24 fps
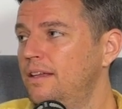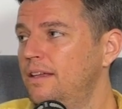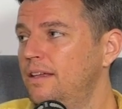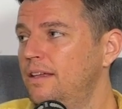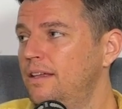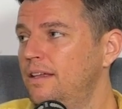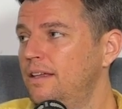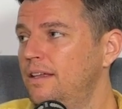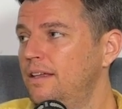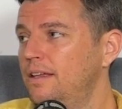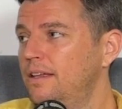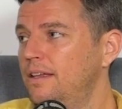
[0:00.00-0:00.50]

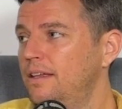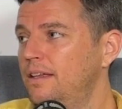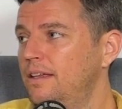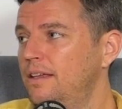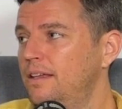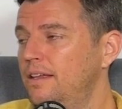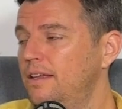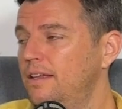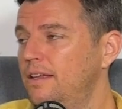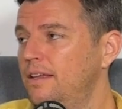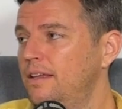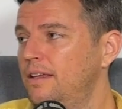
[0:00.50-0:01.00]

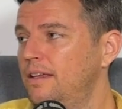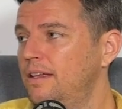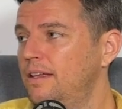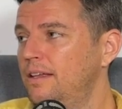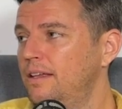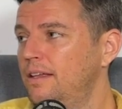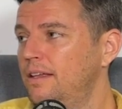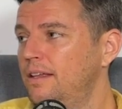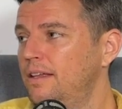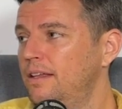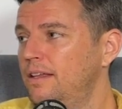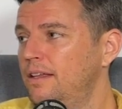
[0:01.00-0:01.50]

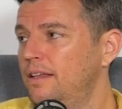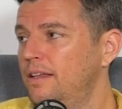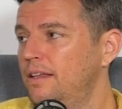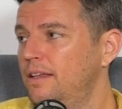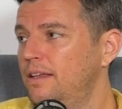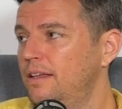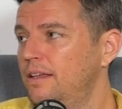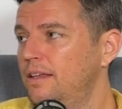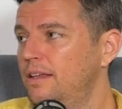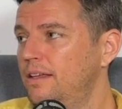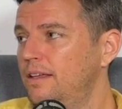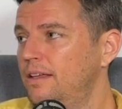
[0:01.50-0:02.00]

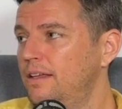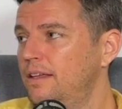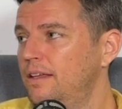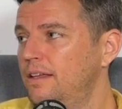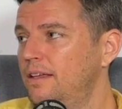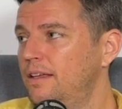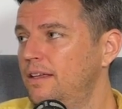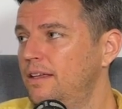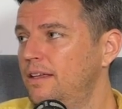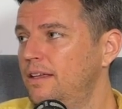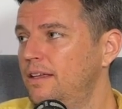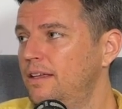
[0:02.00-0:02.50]

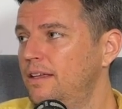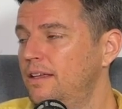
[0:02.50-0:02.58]
The person shown says nothing.